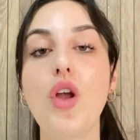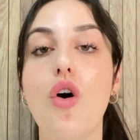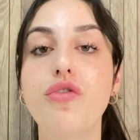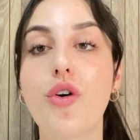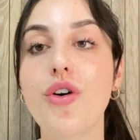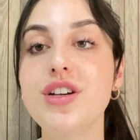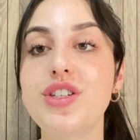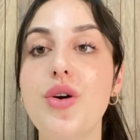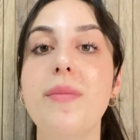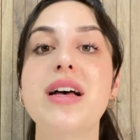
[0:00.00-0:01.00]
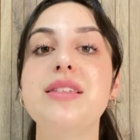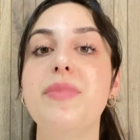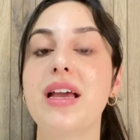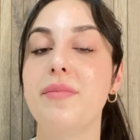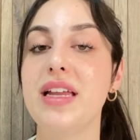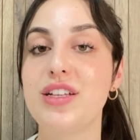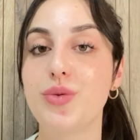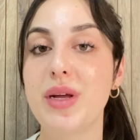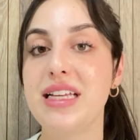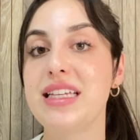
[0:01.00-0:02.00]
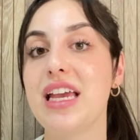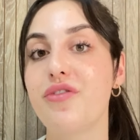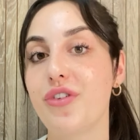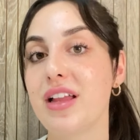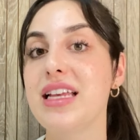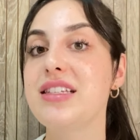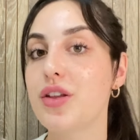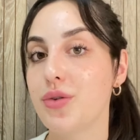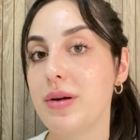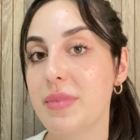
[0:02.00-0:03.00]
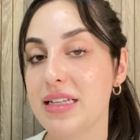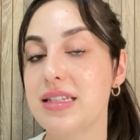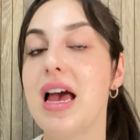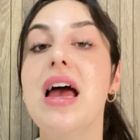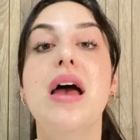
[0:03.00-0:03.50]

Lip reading: Of course, you must be committed to it and take it for at least 3 months.